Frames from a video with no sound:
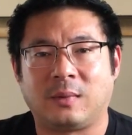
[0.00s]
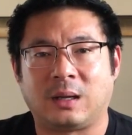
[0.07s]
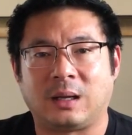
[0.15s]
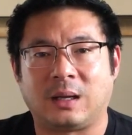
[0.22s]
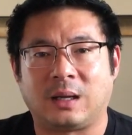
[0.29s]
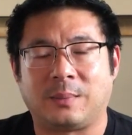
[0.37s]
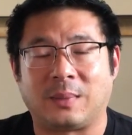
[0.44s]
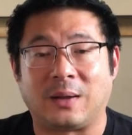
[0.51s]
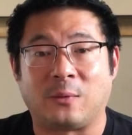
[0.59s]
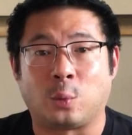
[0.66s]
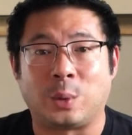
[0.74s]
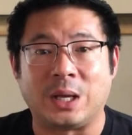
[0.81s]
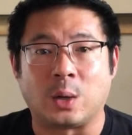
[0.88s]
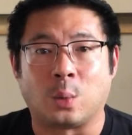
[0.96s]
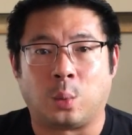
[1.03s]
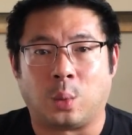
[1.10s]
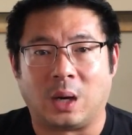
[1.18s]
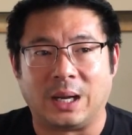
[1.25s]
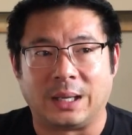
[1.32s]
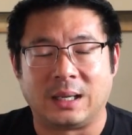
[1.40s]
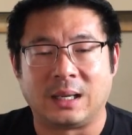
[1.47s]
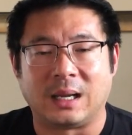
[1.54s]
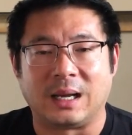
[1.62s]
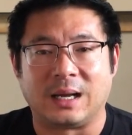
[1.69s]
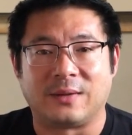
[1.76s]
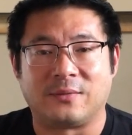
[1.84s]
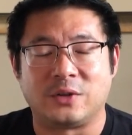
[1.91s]
my week 1
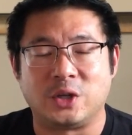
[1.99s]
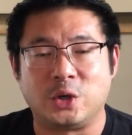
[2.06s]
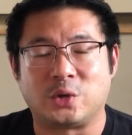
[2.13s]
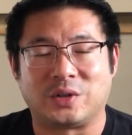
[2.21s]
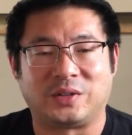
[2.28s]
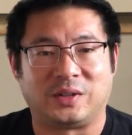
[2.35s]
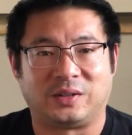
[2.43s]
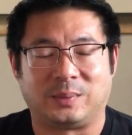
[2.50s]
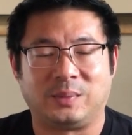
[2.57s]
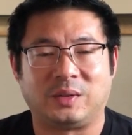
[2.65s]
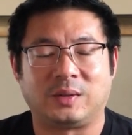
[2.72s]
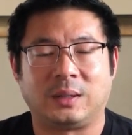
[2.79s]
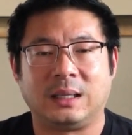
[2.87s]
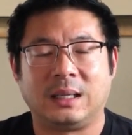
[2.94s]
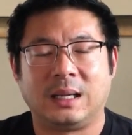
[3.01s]
of Nutrisystems.